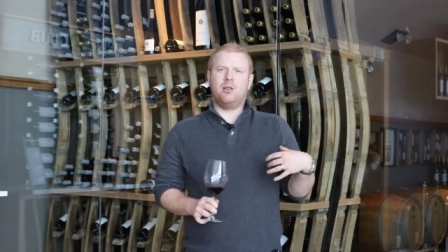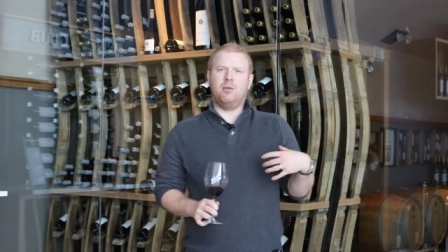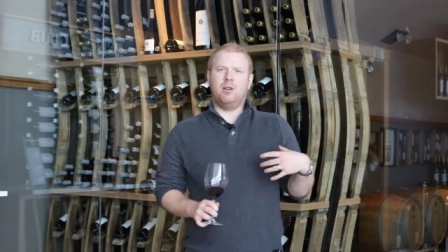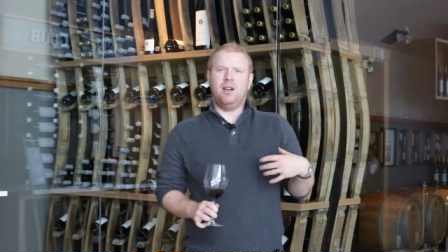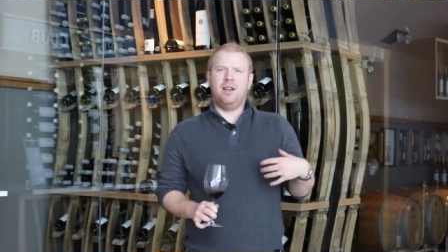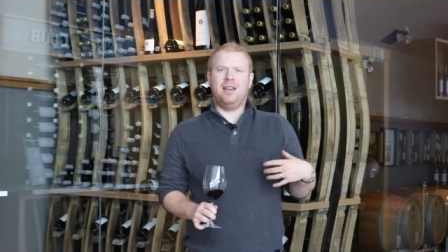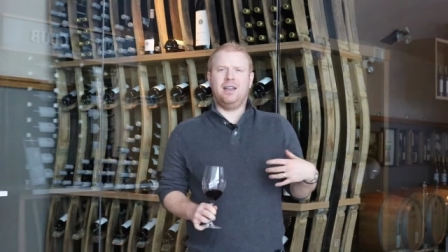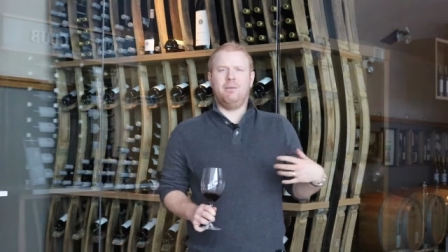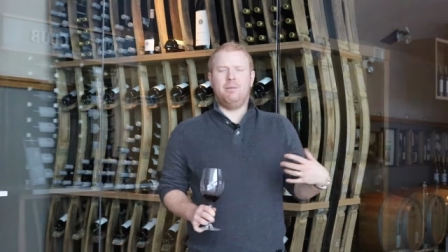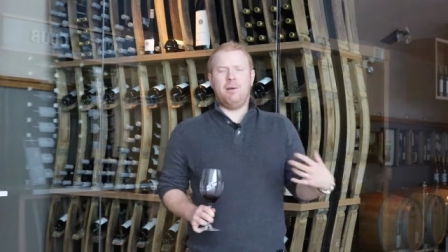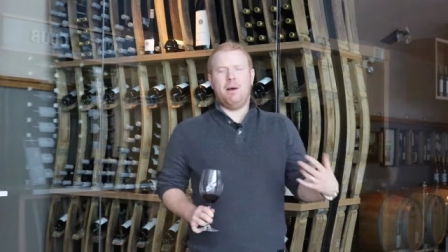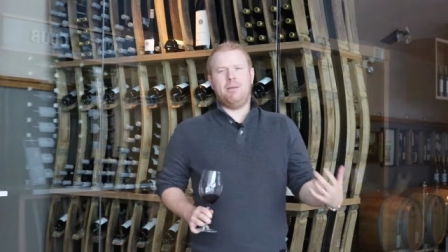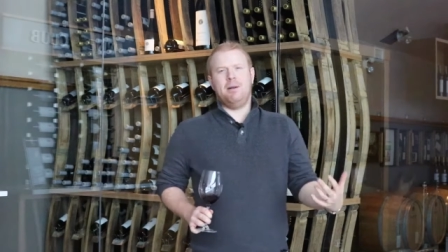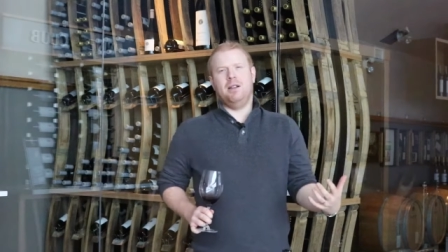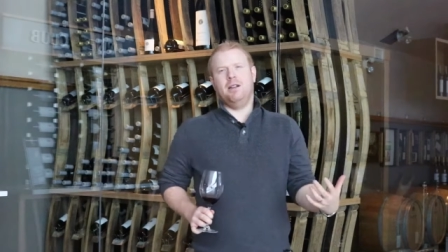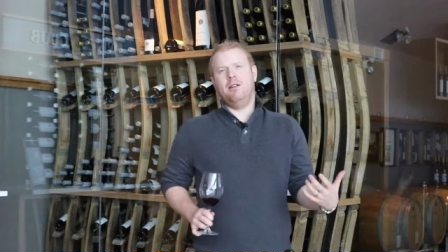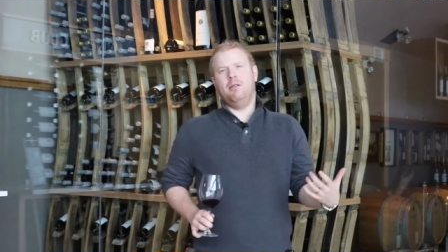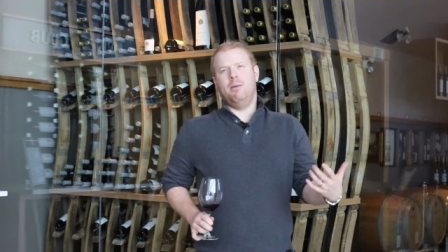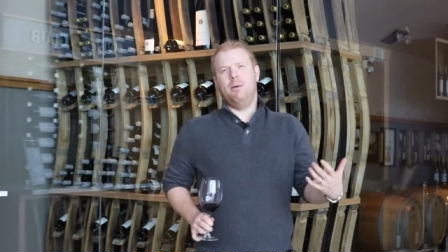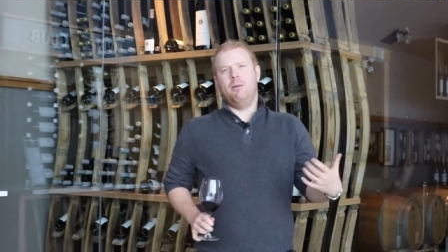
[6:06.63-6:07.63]
So we're going to get maybe
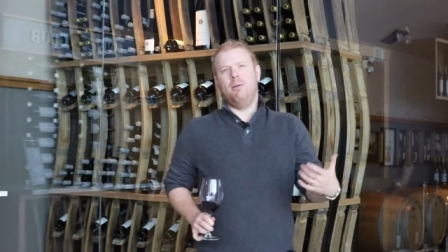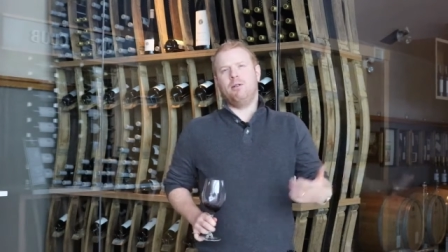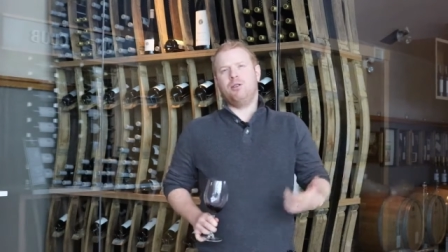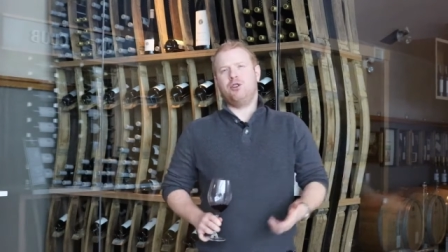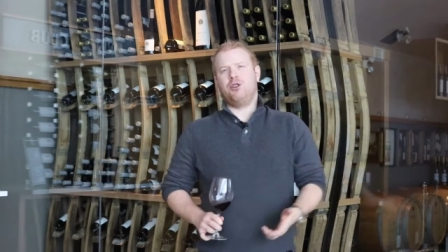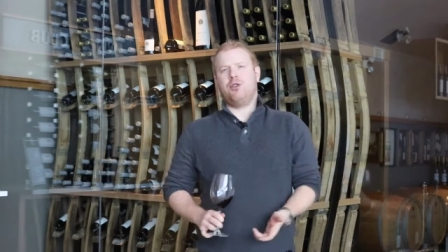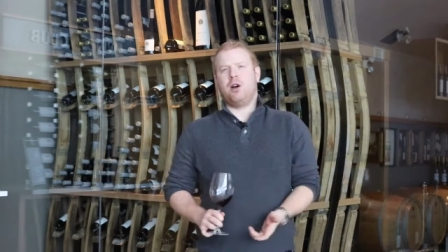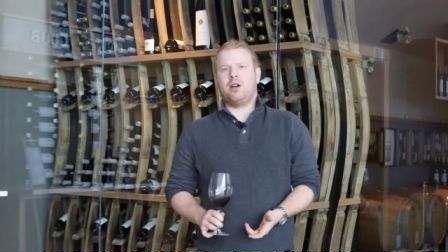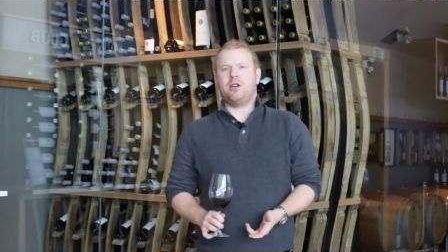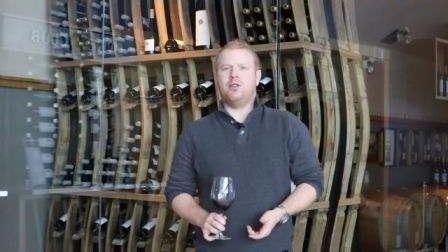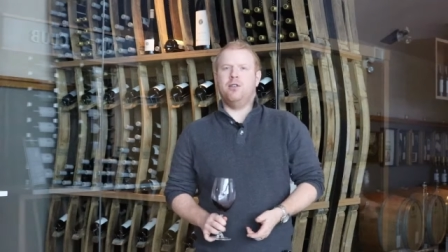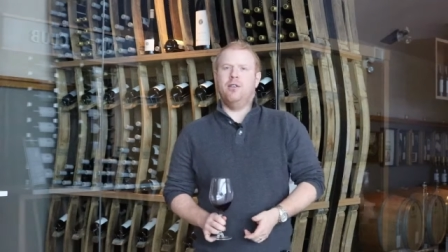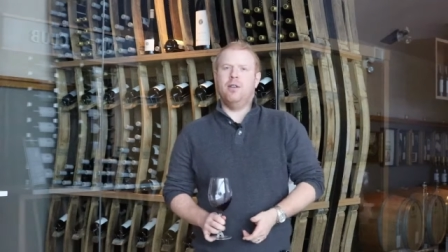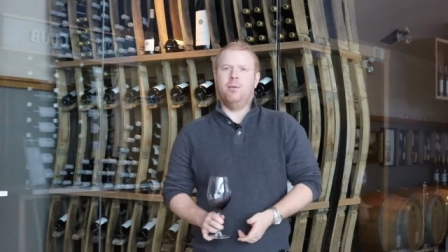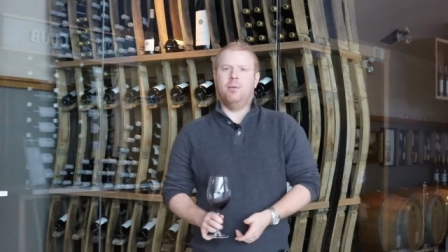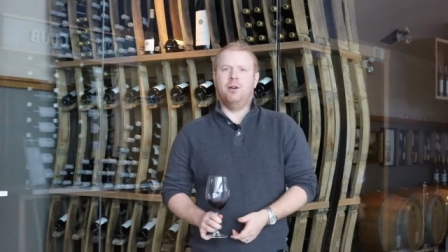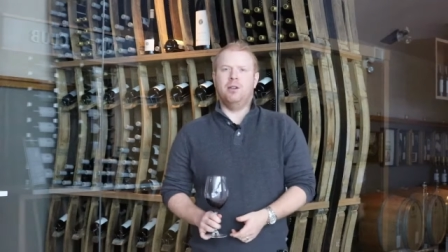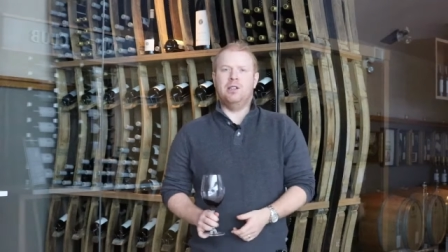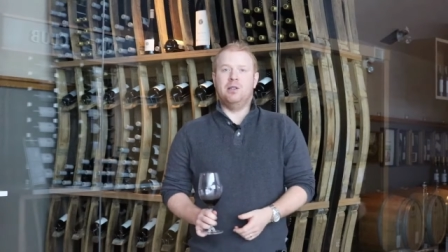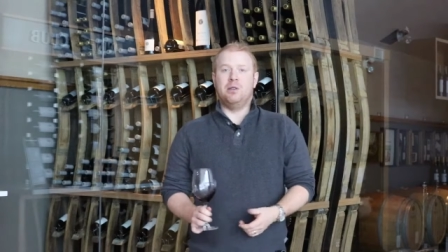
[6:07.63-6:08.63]
a little bit more structure
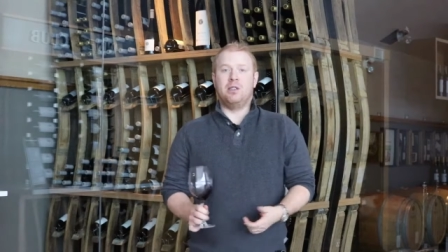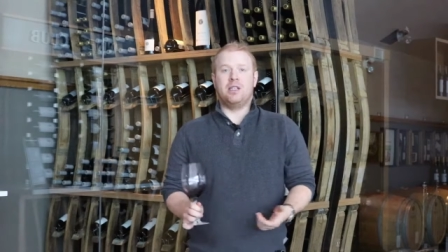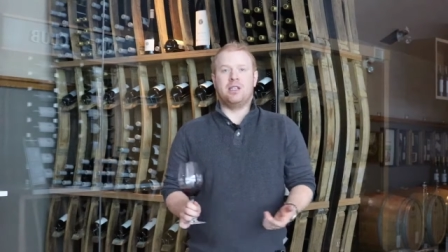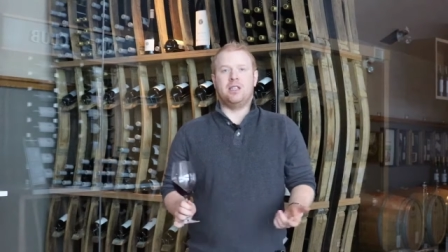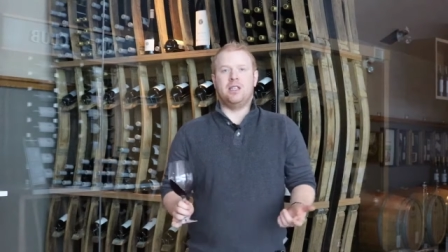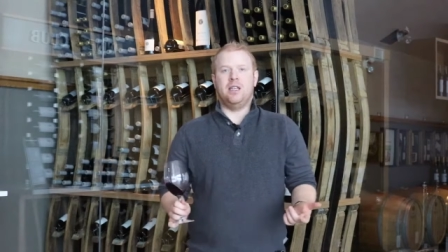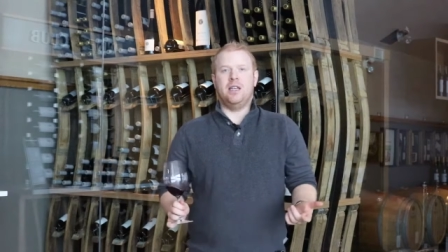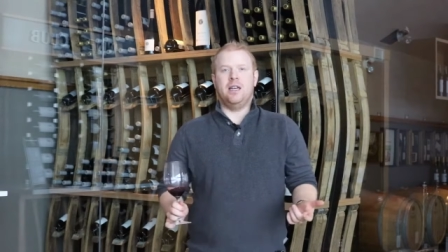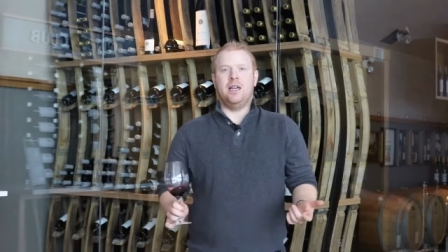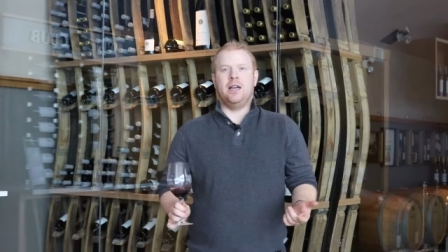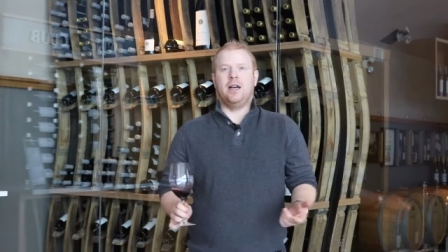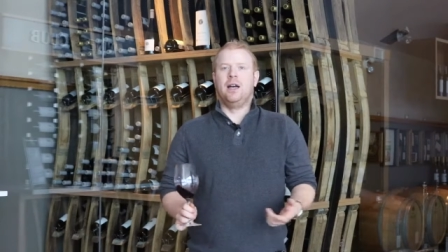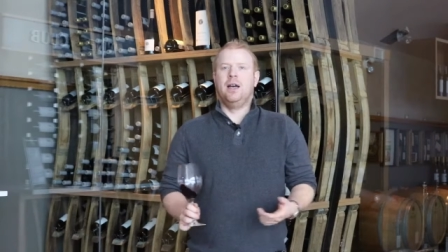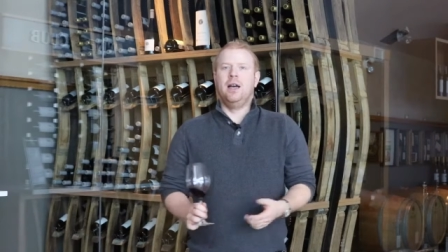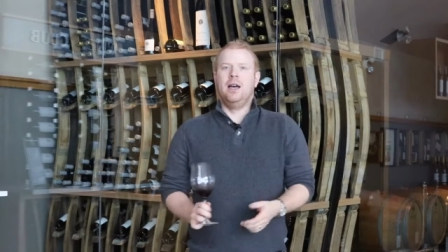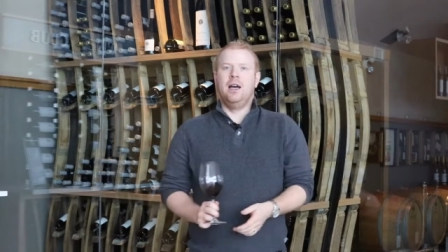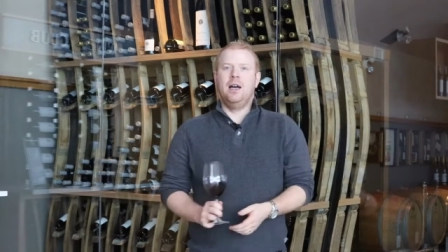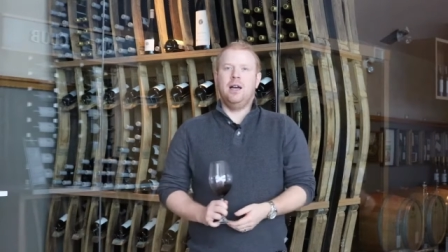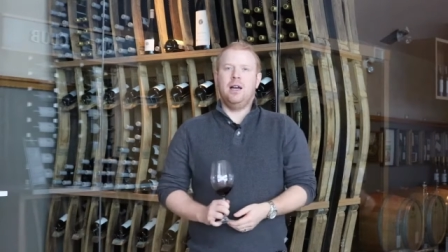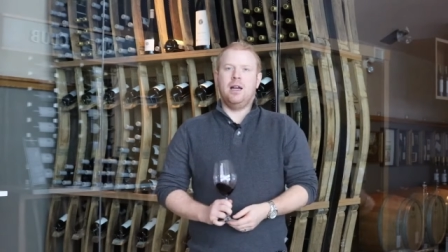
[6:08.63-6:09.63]
than we're used to seeing
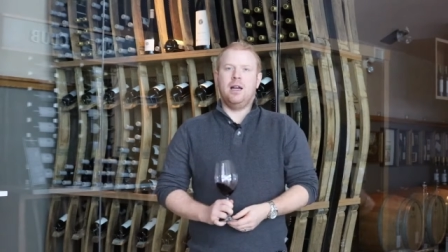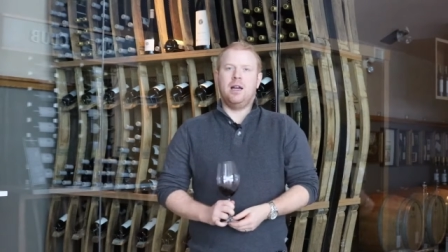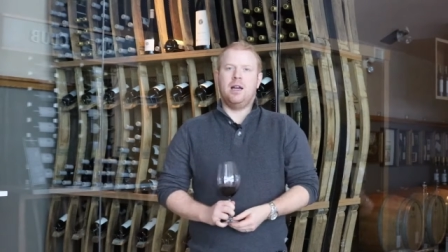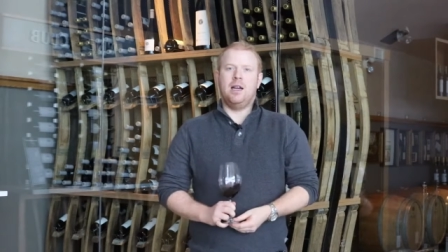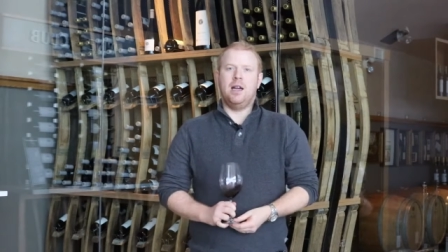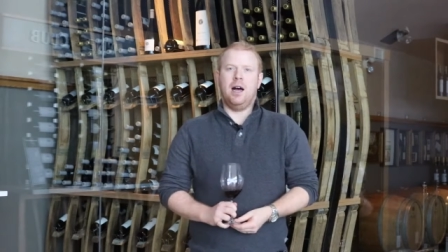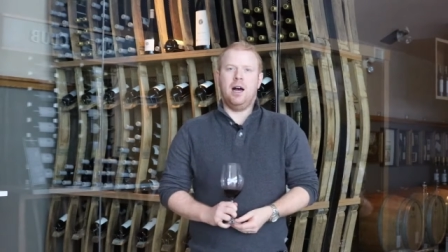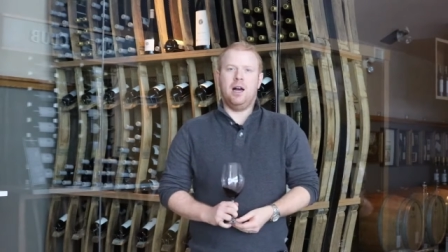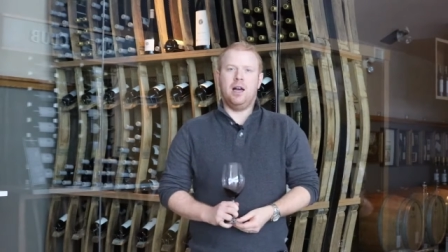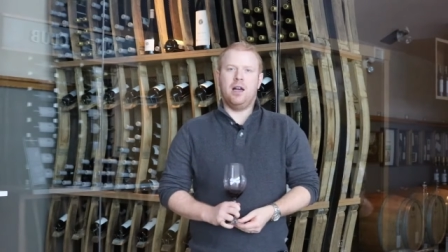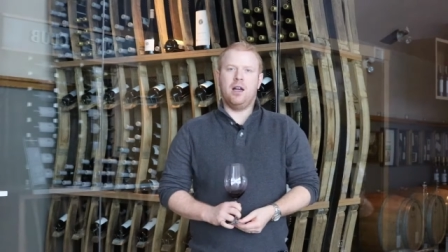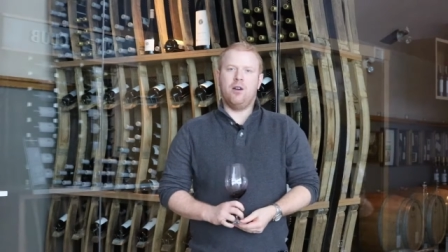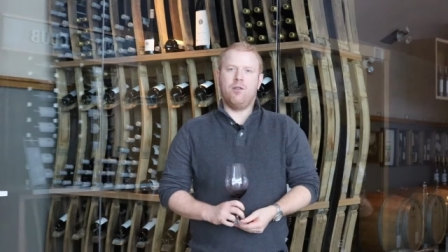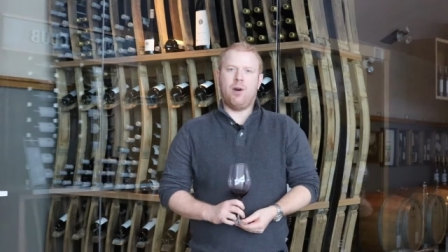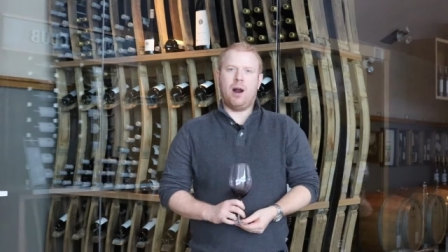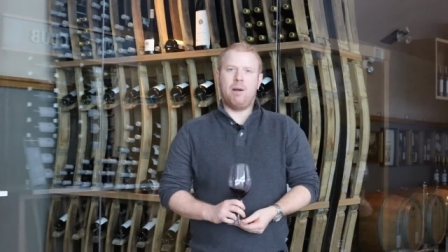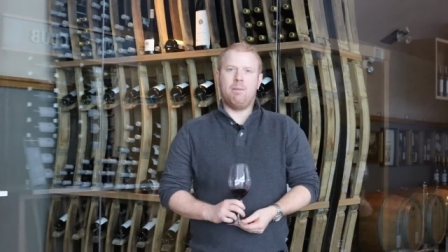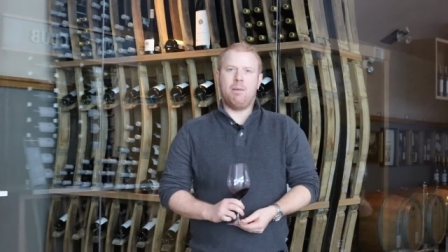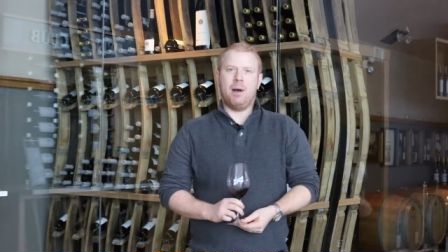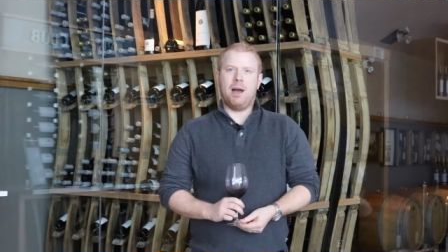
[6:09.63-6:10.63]
in uh, in
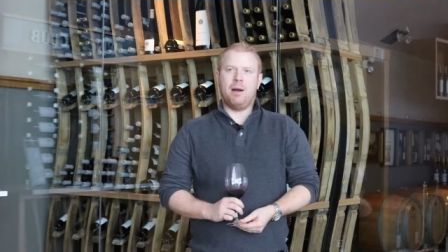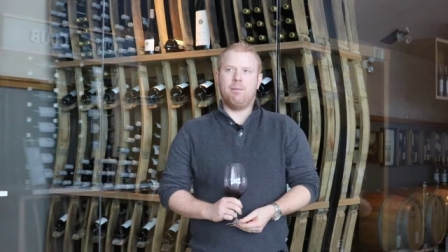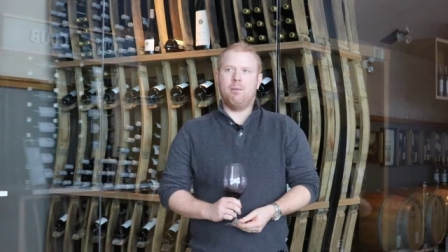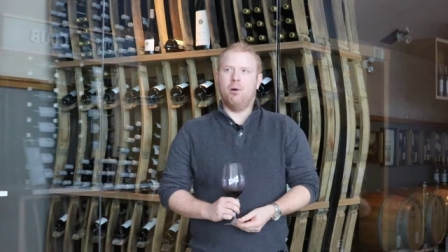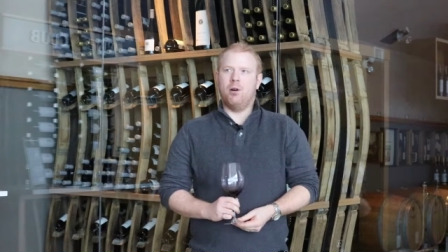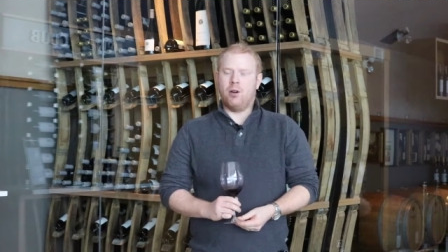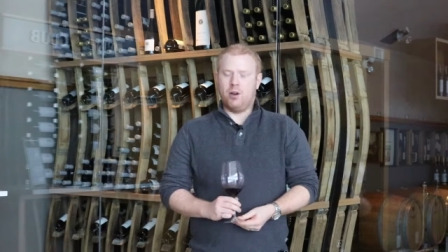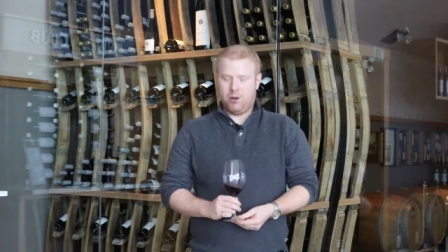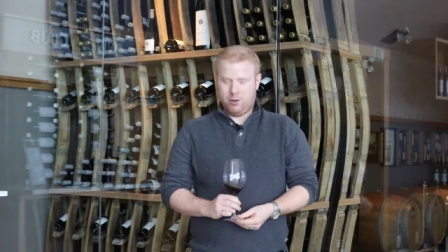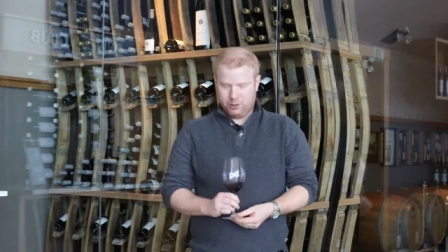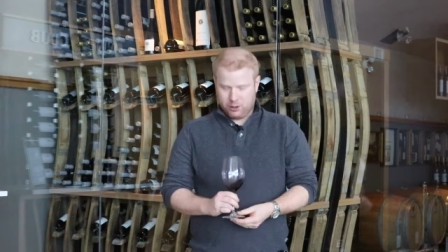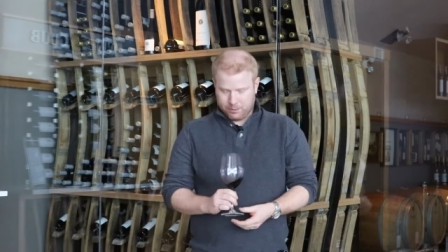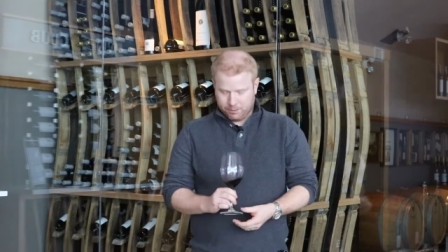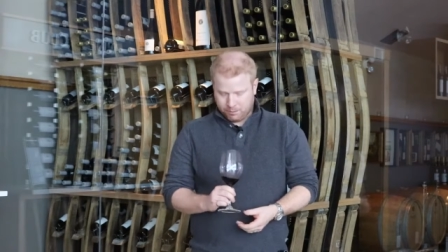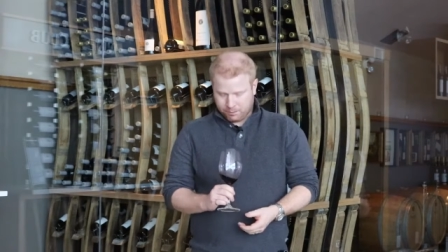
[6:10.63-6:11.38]
right bank Bordeaux.